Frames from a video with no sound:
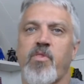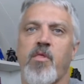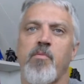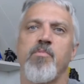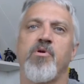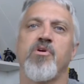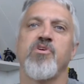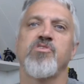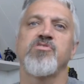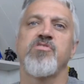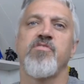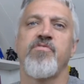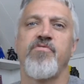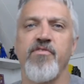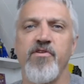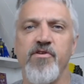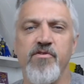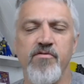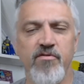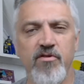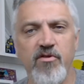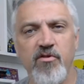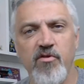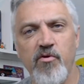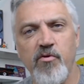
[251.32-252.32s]
Because the fear
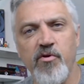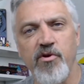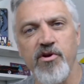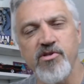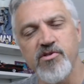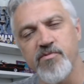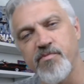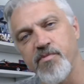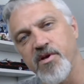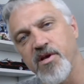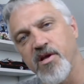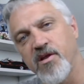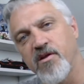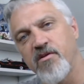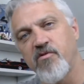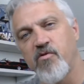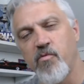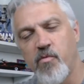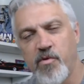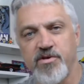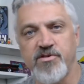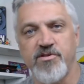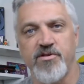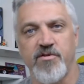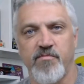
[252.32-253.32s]
of the Lord is the beginning of
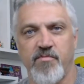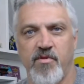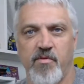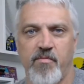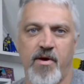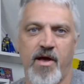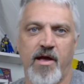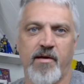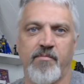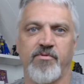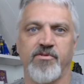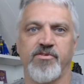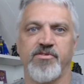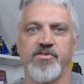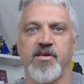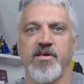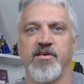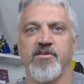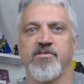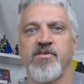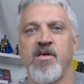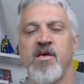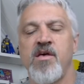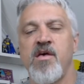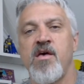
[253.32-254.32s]
wisdom, the Bible
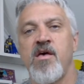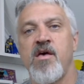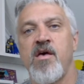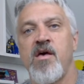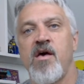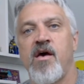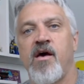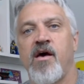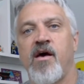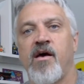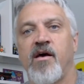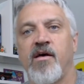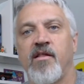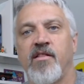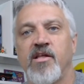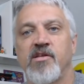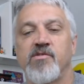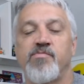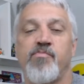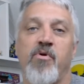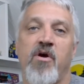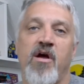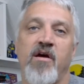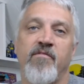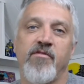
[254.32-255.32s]
says. And that's
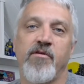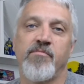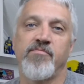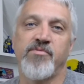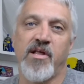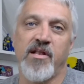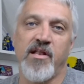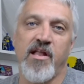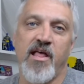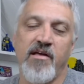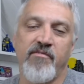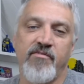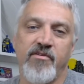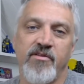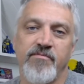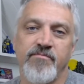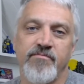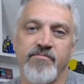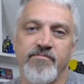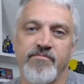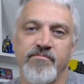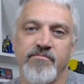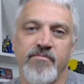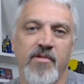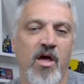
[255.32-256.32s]
Proverbs 11.
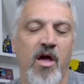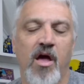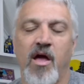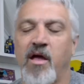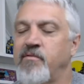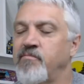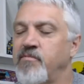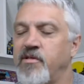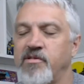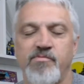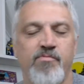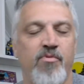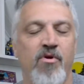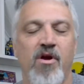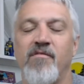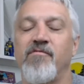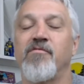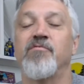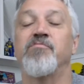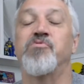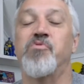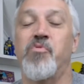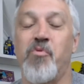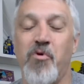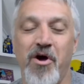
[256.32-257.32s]
That's
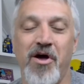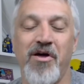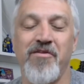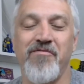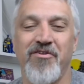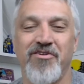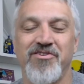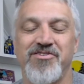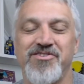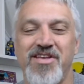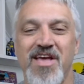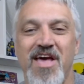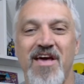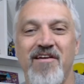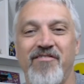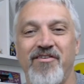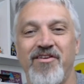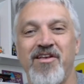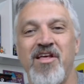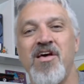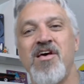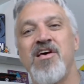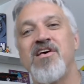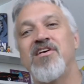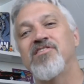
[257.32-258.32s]
Proverbs 1, verse
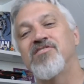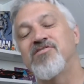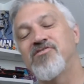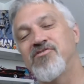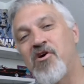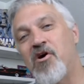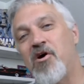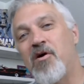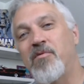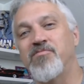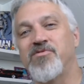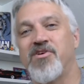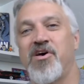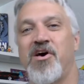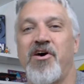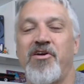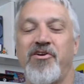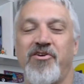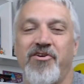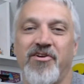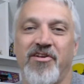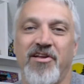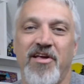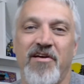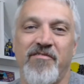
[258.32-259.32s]
7. Psalms
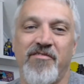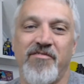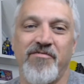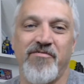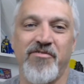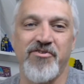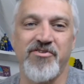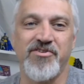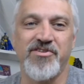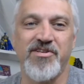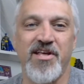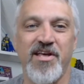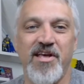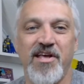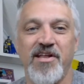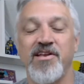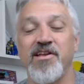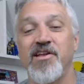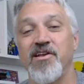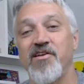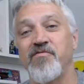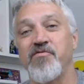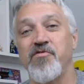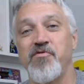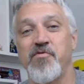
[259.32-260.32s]
111, verse 10,
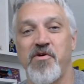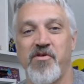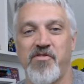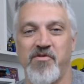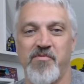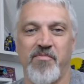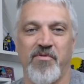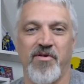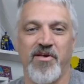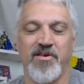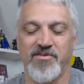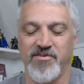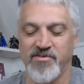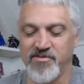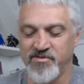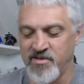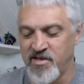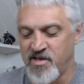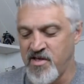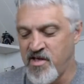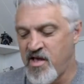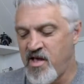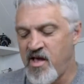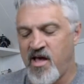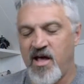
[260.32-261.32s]
and a few other places.
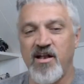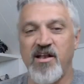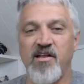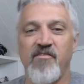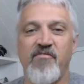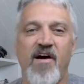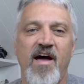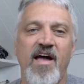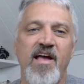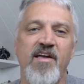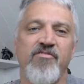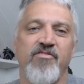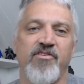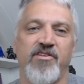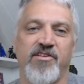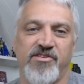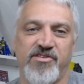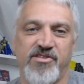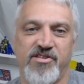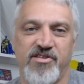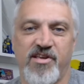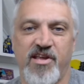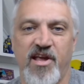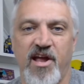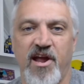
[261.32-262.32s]
Leviathan is
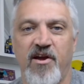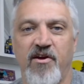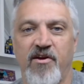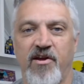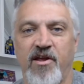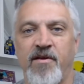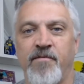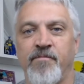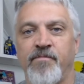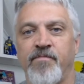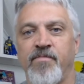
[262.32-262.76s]
scary.